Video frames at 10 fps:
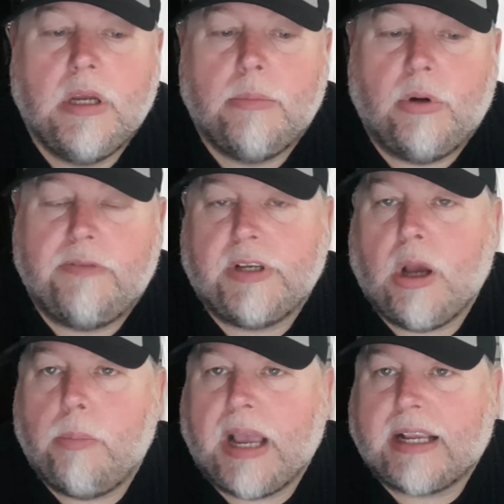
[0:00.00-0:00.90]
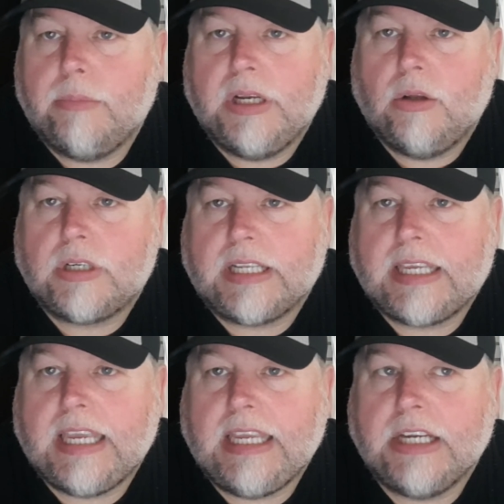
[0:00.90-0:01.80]
But if we go back and we look at the
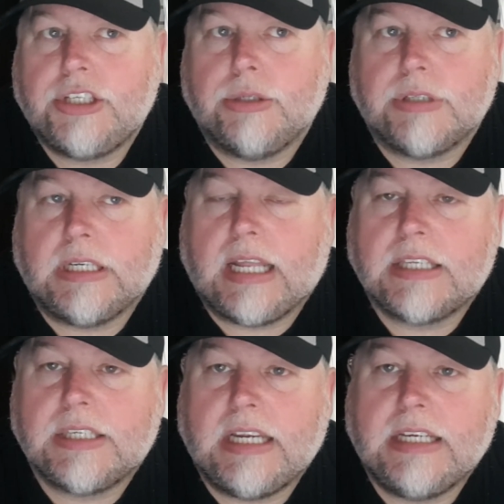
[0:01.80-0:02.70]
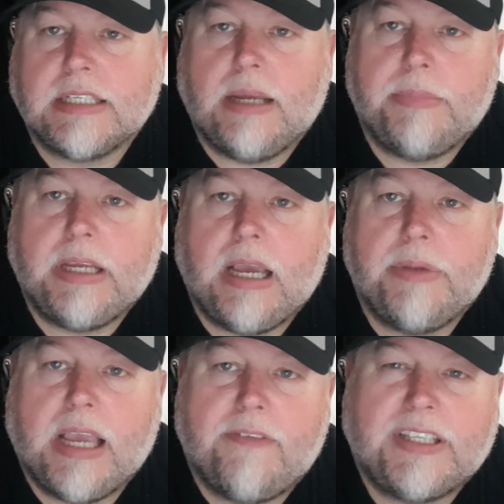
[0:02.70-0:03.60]
key issues in that season and
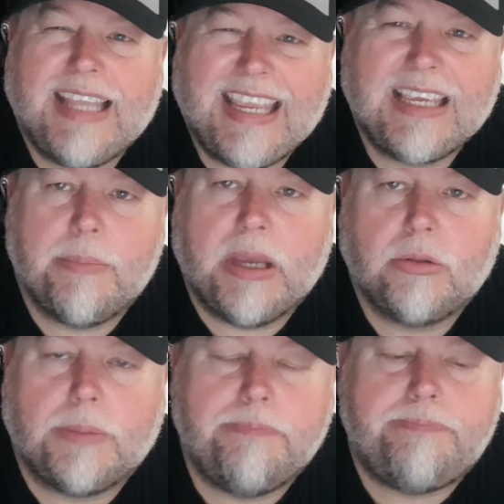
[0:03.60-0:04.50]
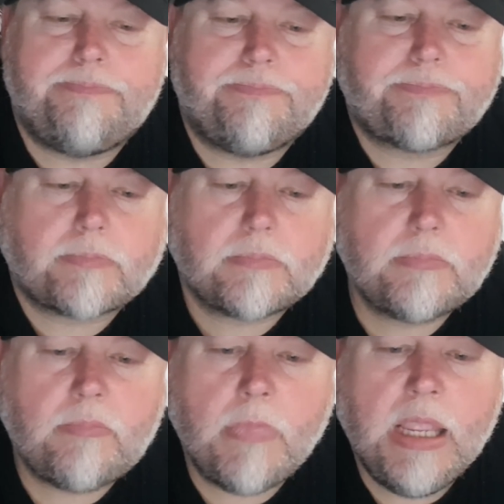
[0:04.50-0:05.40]
we have a think about them,
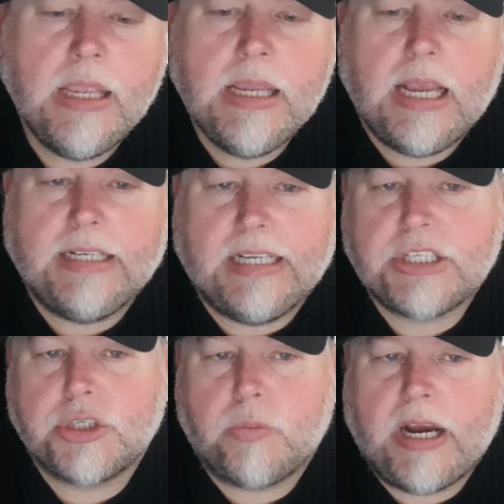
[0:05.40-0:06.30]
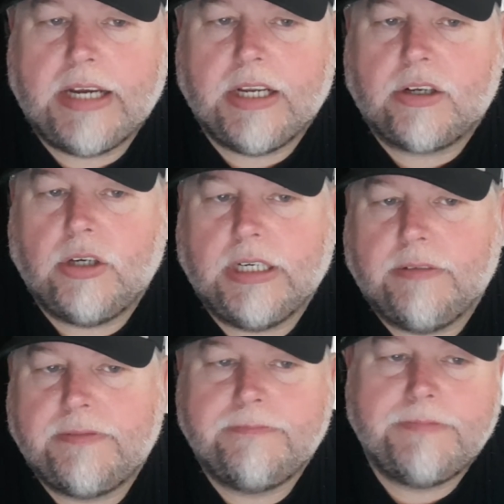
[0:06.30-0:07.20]
and this is where you're
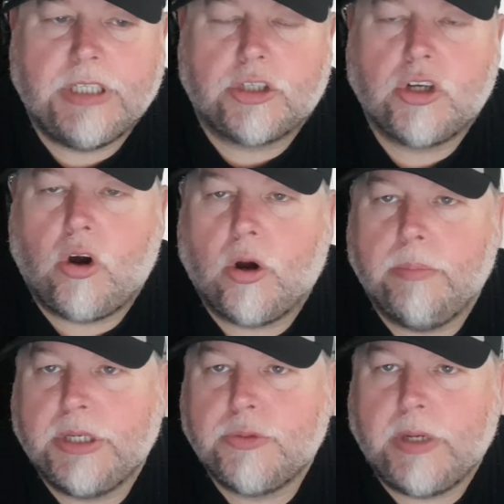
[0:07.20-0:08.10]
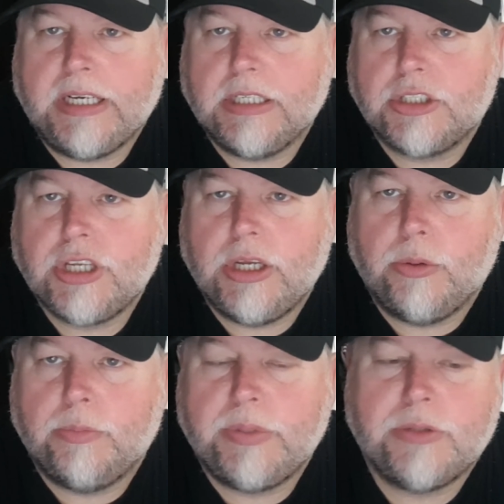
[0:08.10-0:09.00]
torn between the
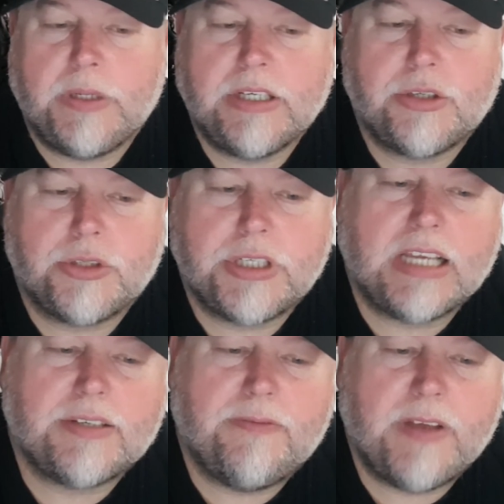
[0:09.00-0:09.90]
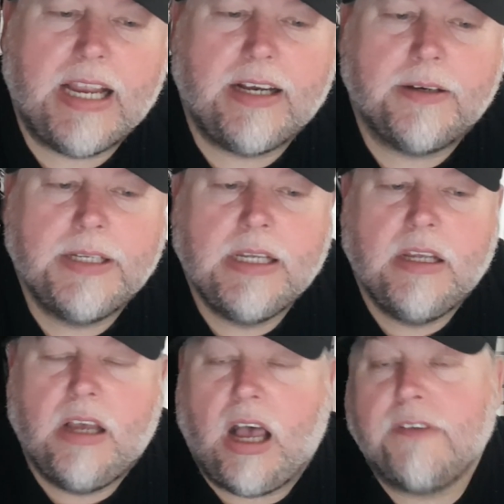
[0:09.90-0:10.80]
two, between success and failure.
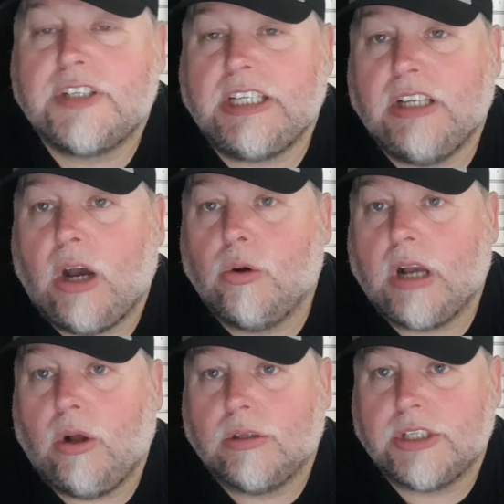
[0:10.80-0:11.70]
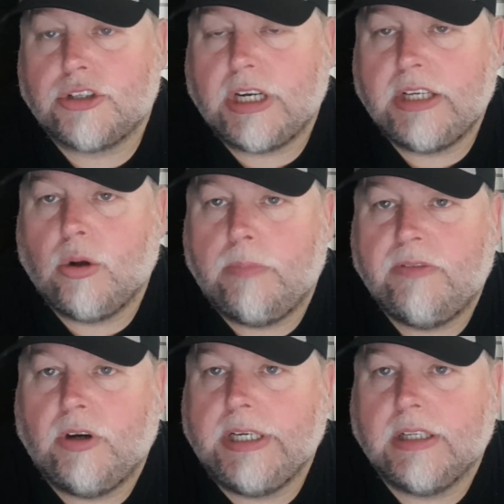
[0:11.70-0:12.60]
Obviously no goals in 3 cup
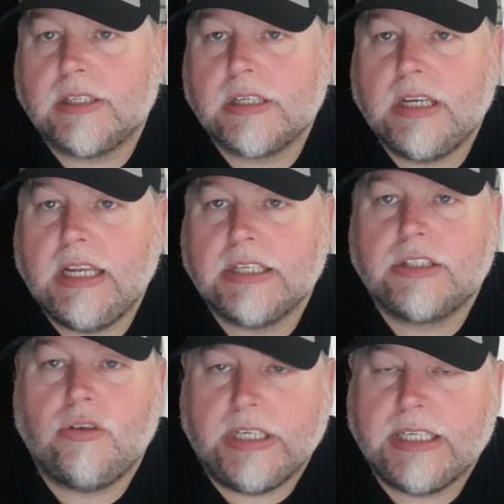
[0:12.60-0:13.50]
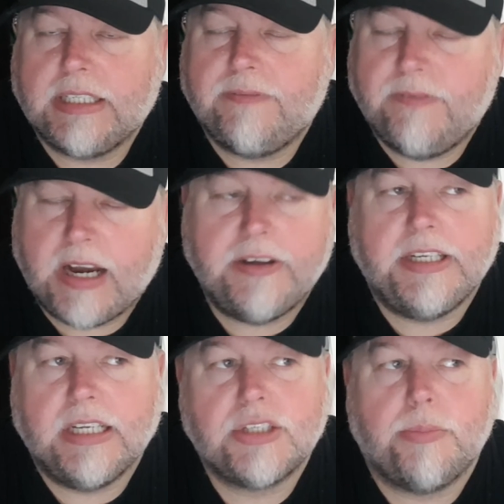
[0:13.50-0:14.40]
finals is kind of
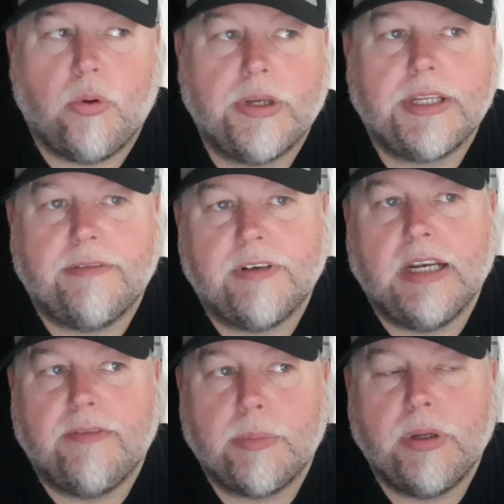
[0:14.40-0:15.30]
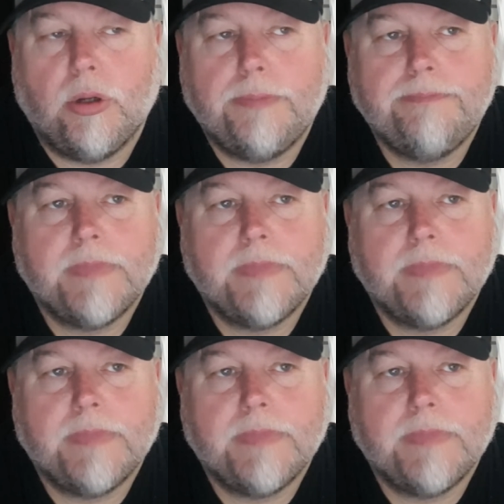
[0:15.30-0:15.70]
very disappointing for Liverpool.